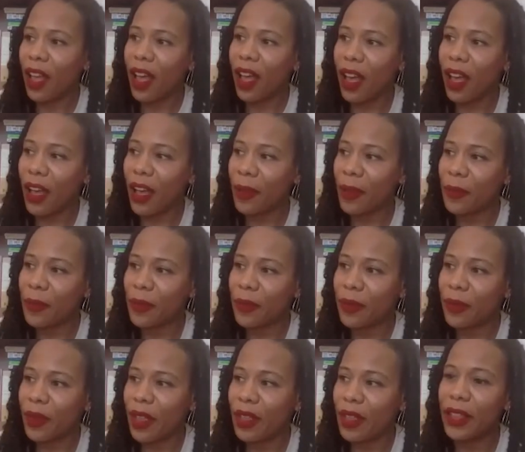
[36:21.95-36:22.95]

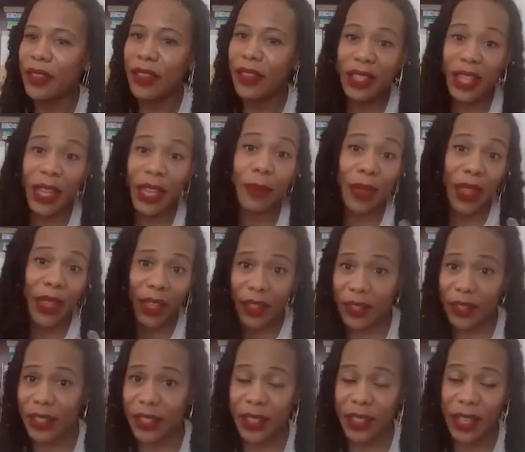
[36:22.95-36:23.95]
And the same thing
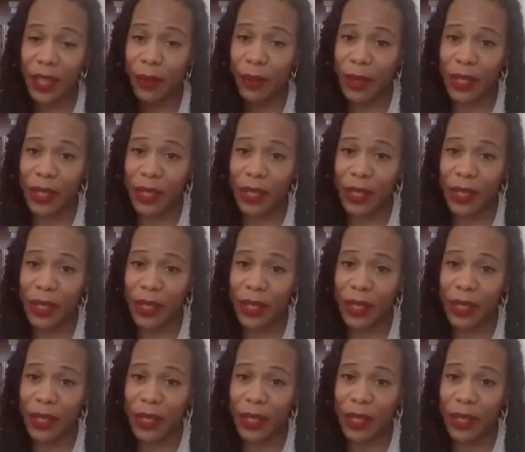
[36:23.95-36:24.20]
can